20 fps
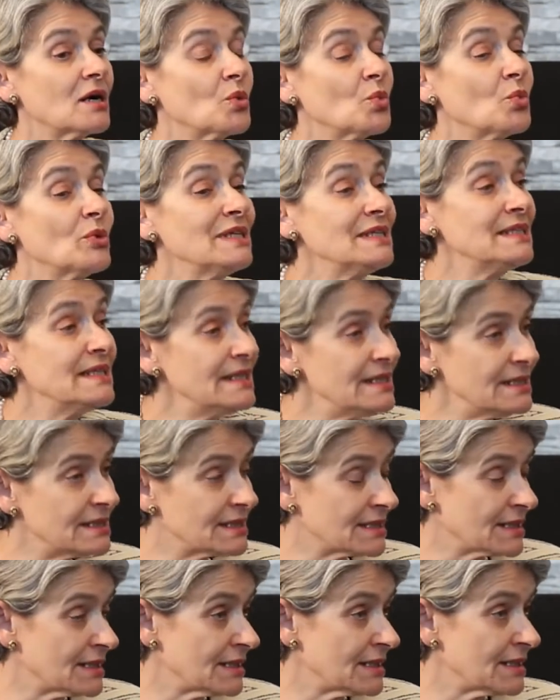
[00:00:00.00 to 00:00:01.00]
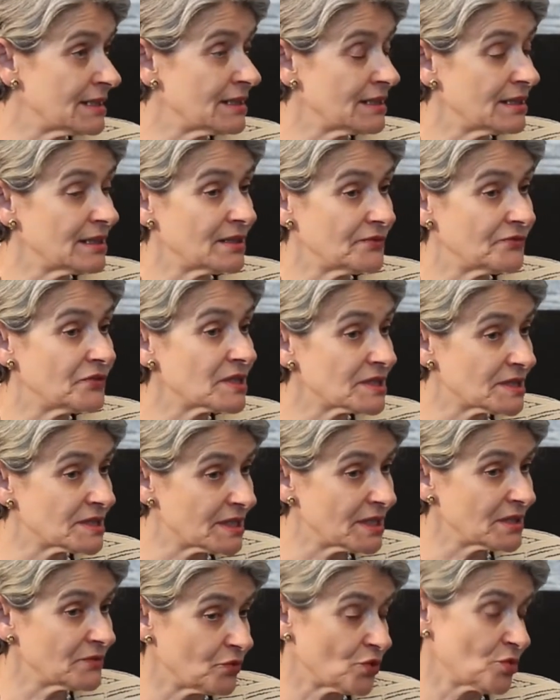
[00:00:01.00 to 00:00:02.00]
We need, first
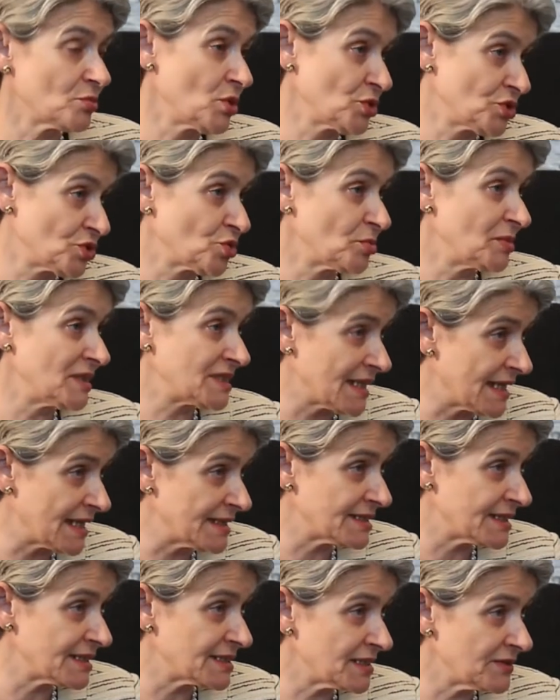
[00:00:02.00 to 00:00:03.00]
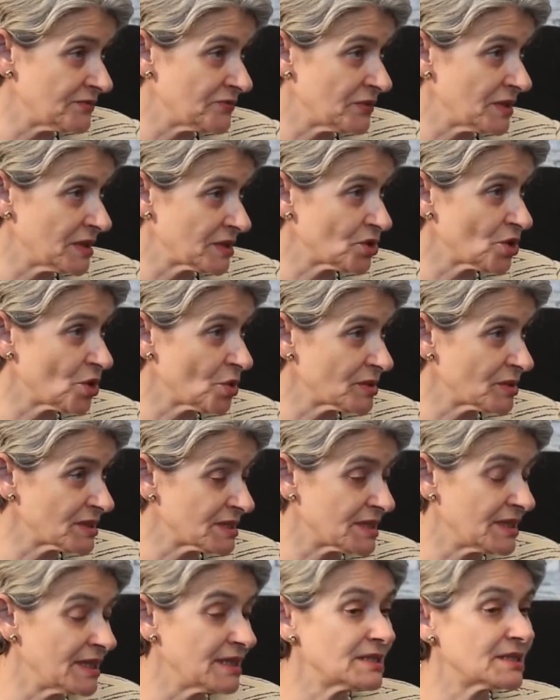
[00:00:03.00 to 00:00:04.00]
and foremost, to be sensitive
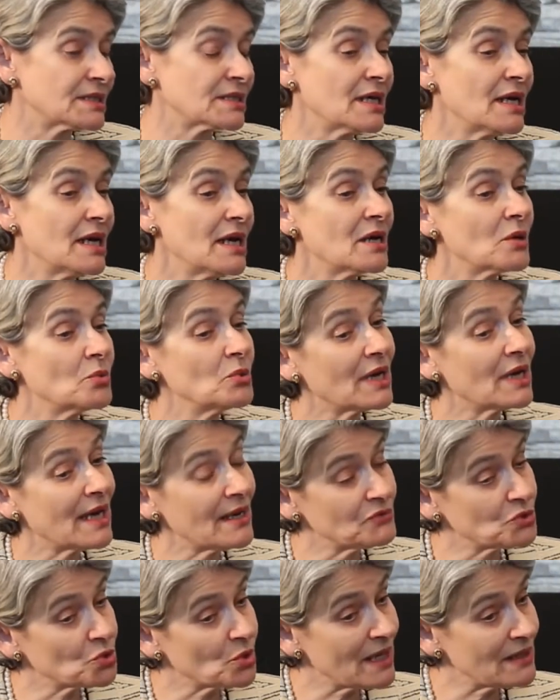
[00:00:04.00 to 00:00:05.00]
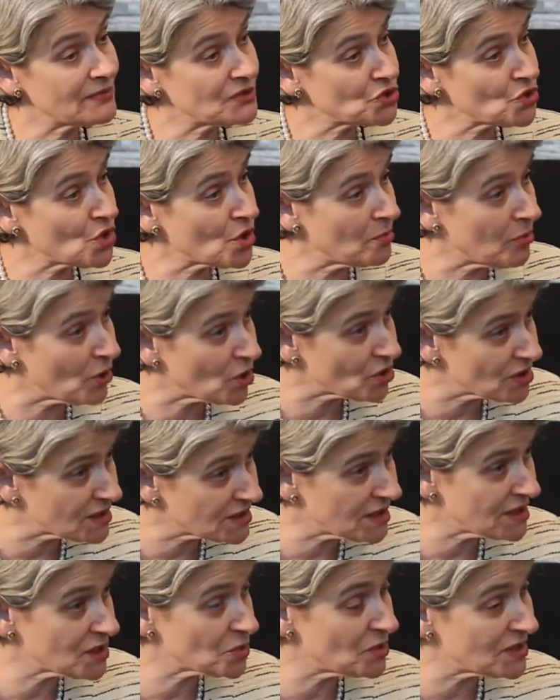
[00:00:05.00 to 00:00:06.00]
towards this. We have to have strong
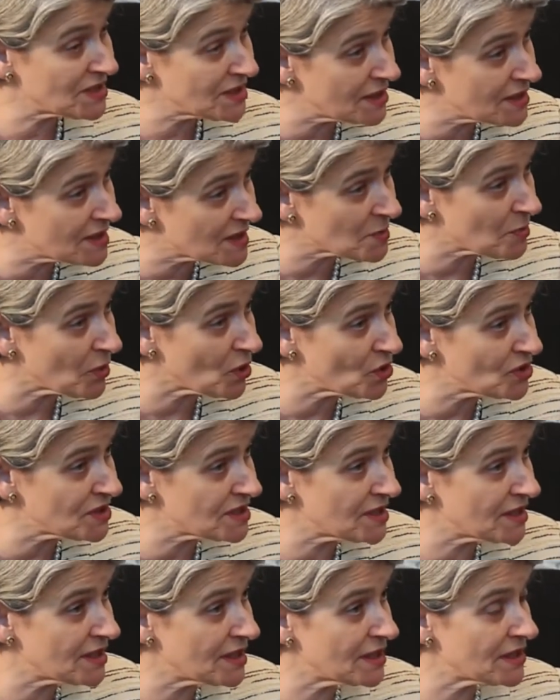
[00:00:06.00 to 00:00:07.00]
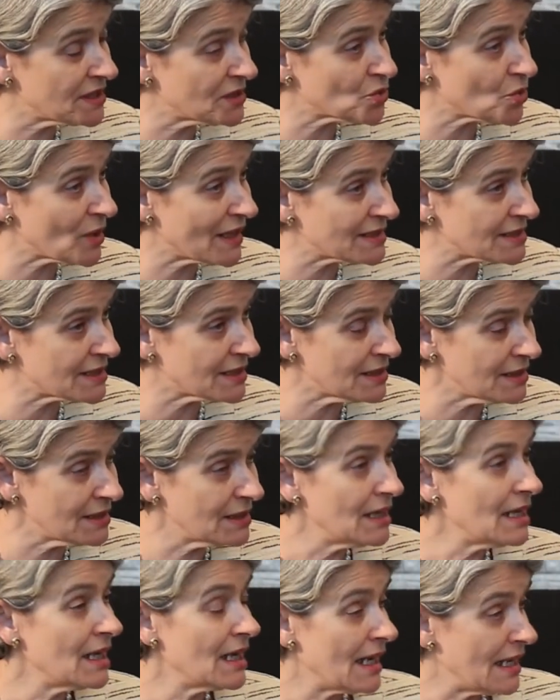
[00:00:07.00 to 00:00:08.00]
policies. We see this policy here in Rwanda,
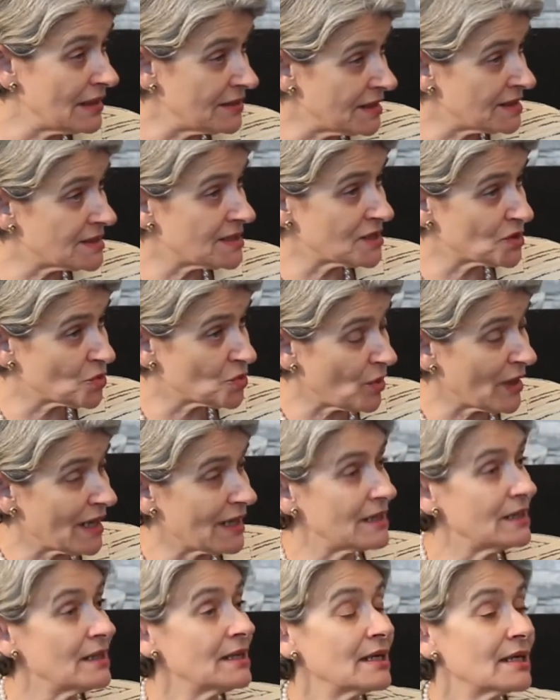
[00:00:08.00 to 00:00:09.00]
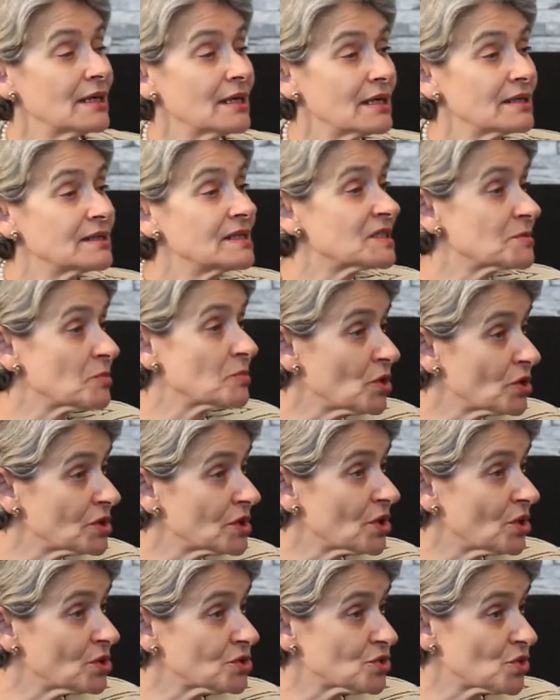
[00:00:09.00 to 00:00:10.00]
and this is why this
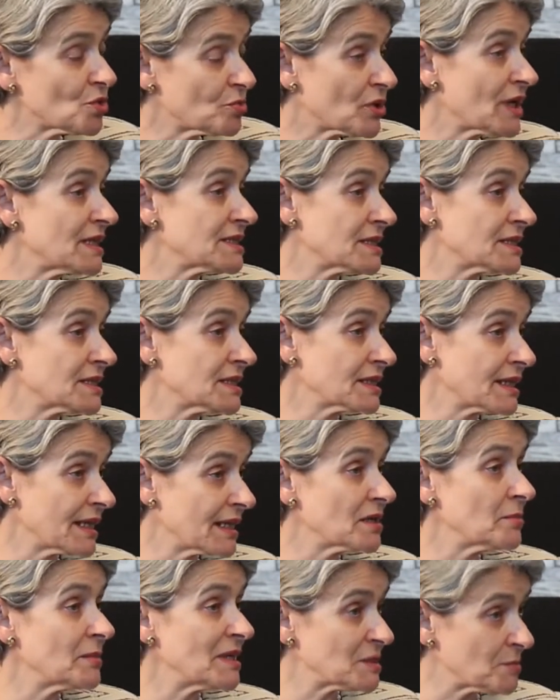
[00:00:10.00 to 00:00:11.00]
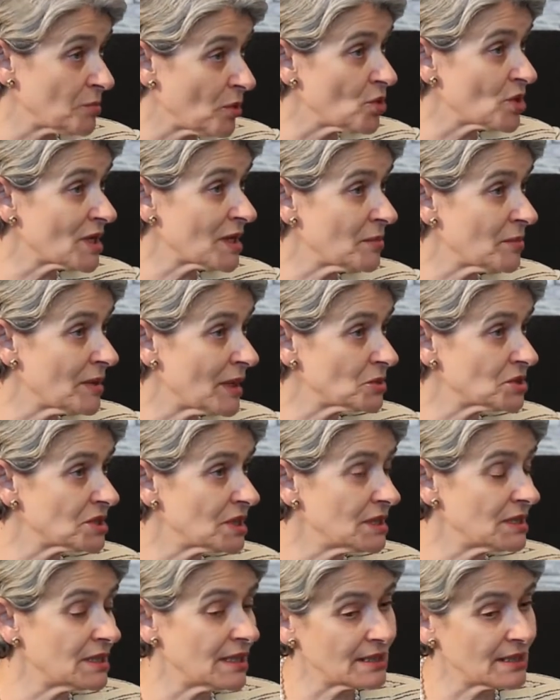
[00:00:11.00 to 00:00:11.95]
morning also President Kagame spoke about it.